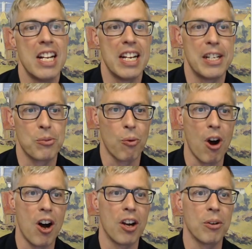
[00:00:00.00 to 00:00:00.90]
is
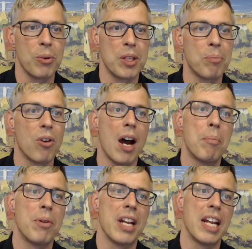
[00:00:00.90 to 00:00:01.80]
wrong with the
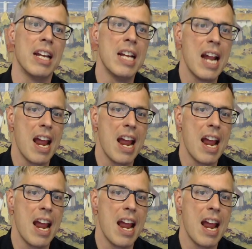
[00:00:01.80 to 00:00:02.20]
property,